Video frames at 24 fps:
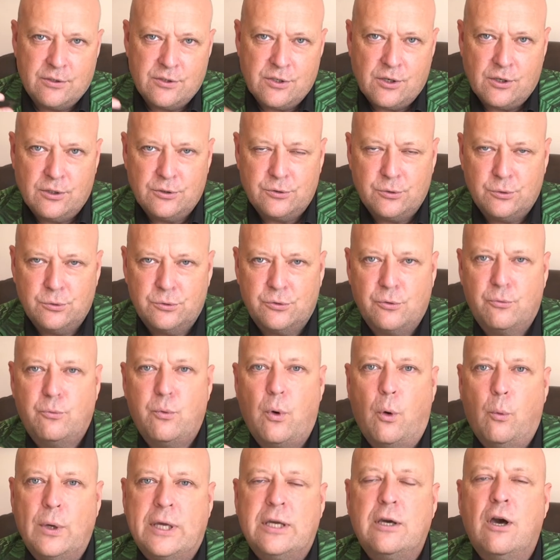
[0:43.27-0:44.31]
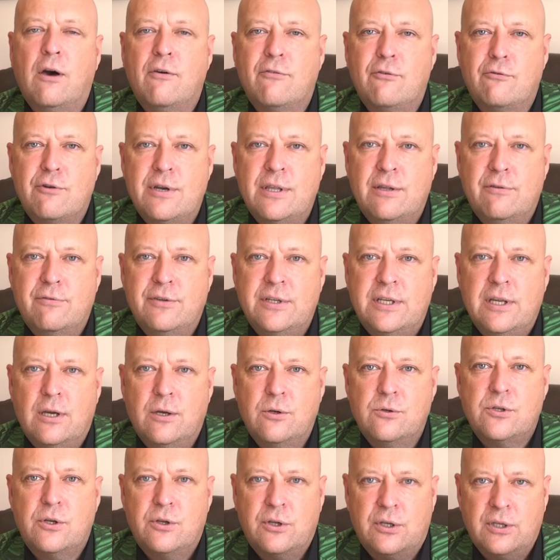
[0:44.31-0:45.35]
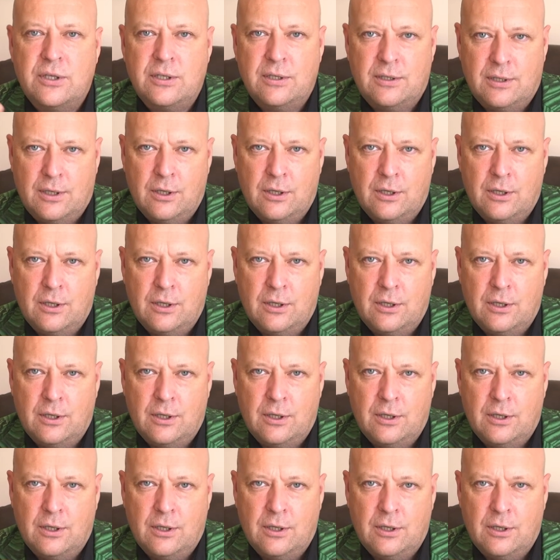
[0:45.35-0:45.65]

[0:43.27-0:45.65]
titles of what we cover in the video so you can